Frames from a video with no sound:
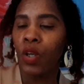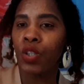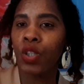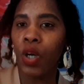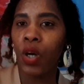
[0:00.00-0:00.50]

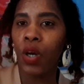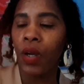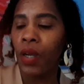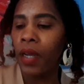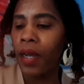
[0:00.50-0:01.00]
So
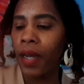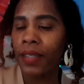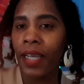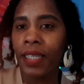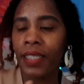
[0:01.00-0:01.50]
as
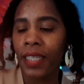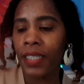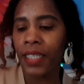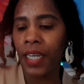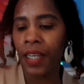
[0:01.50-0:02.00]
I
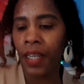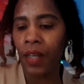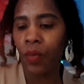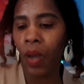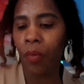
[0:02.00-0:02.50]
stated,
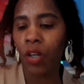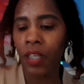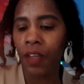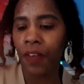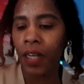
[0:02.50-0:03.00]
I'm going to
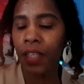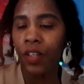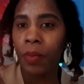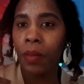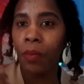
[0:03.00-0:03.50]
give you a little
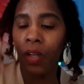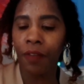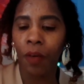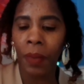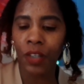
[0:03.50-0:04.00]
bit more
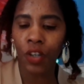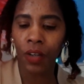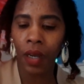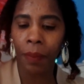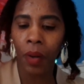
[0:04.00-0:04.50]
information
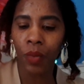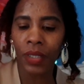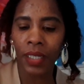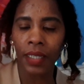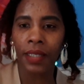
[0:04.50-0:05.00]

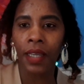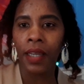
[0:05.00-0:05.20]
about it.